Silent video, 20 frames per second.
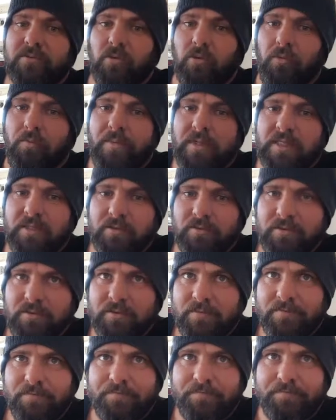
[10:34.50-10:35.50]
all meals,
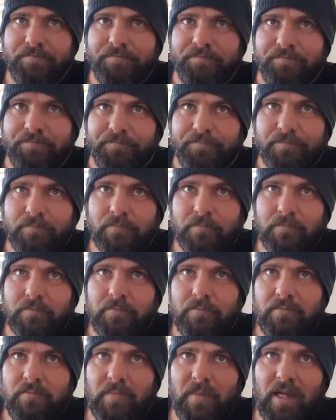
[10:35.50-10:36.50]

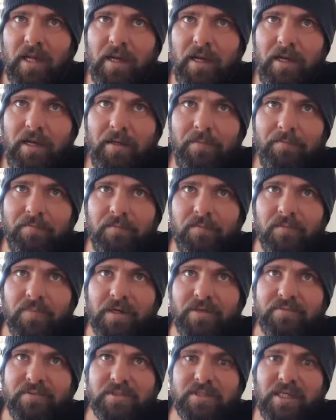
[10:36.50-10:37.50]

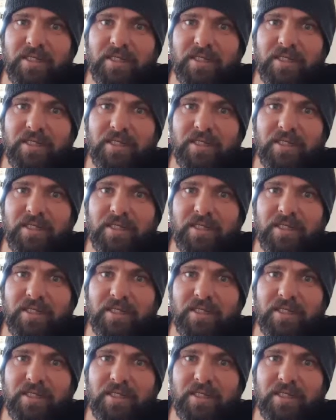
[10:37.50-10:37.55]
breakfast,